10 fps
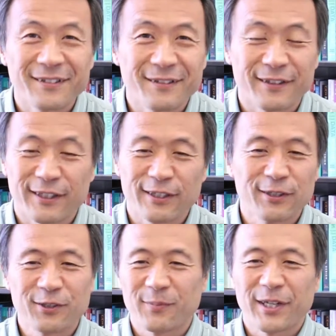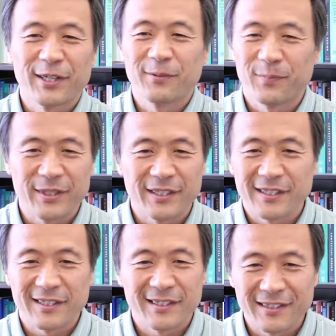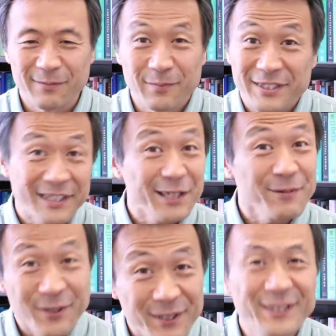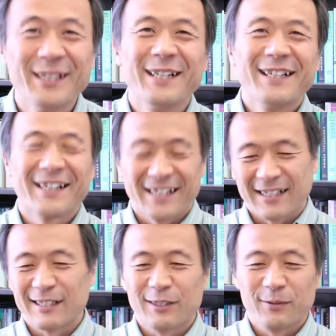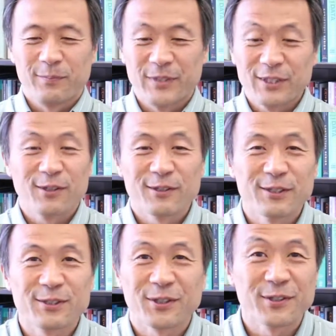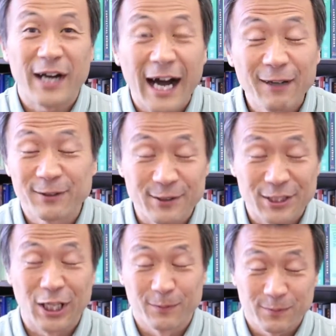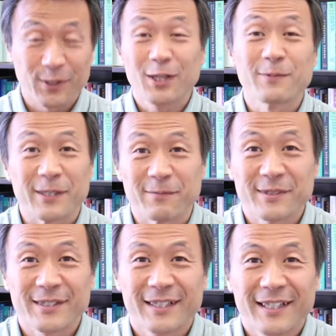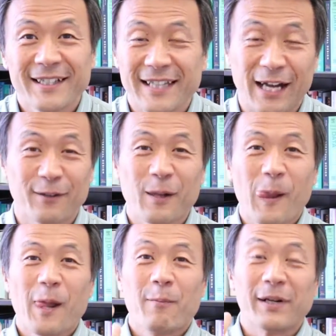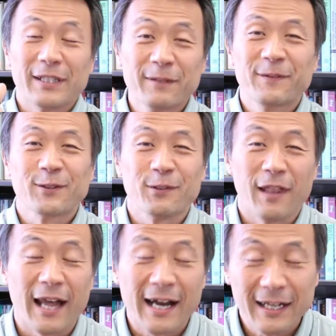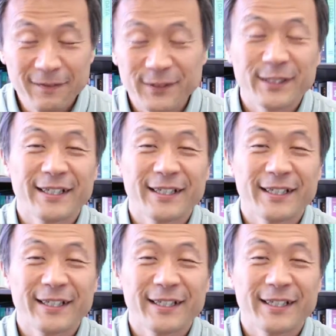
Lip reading: or you may be miserable because you don't know how to solve problems. Now, but if you love,